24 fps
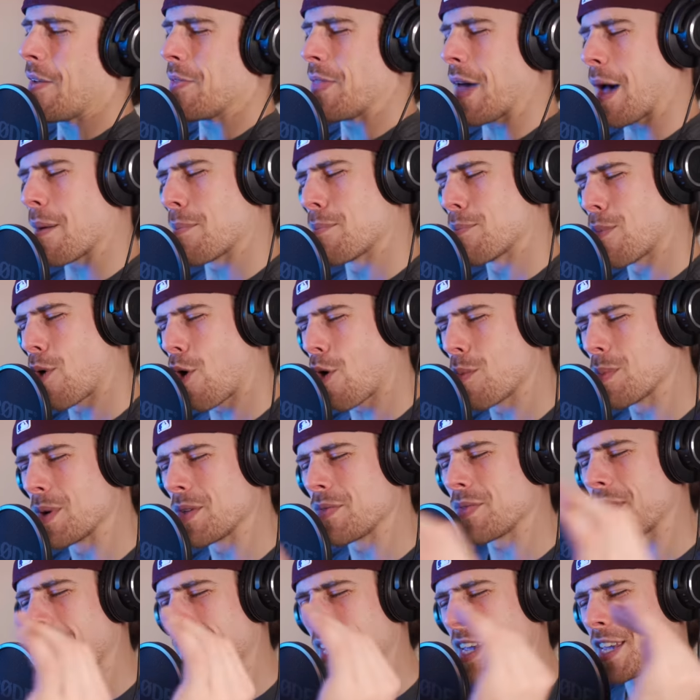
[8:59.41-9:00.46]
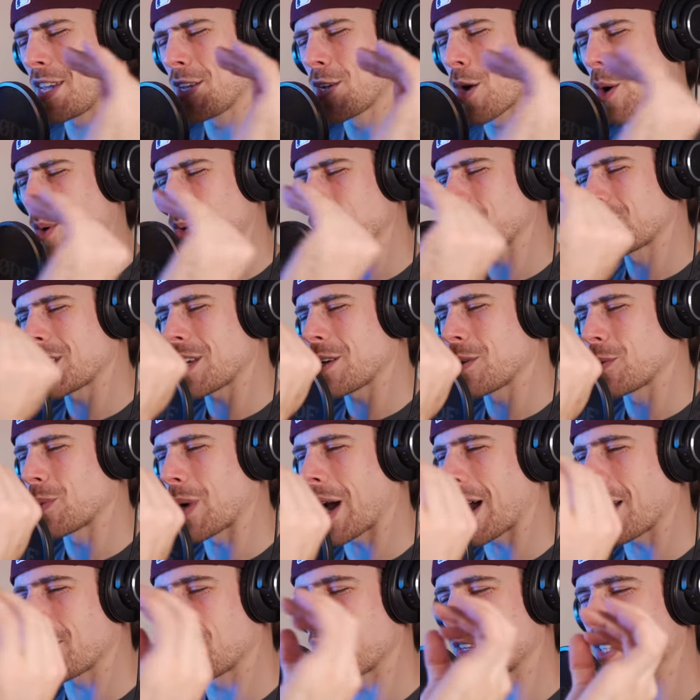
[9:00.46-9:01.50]
that moment that he goes in
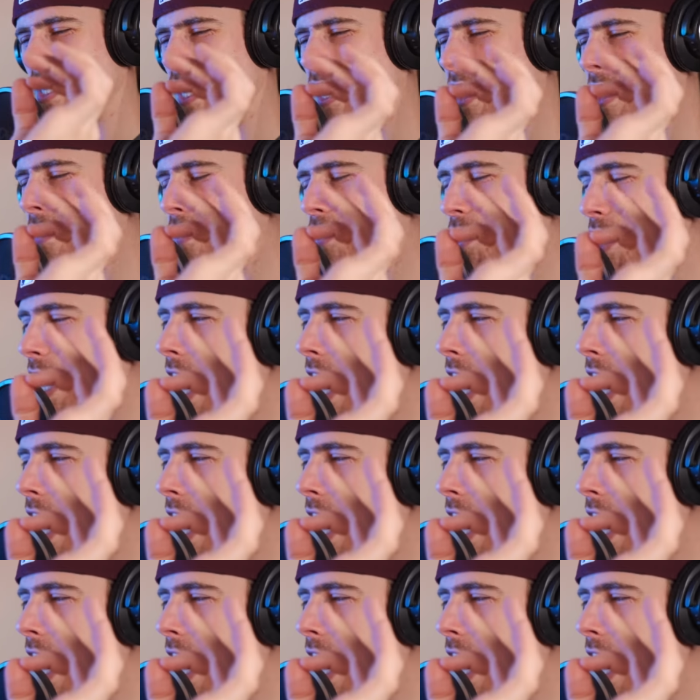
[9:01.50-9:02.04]
right the second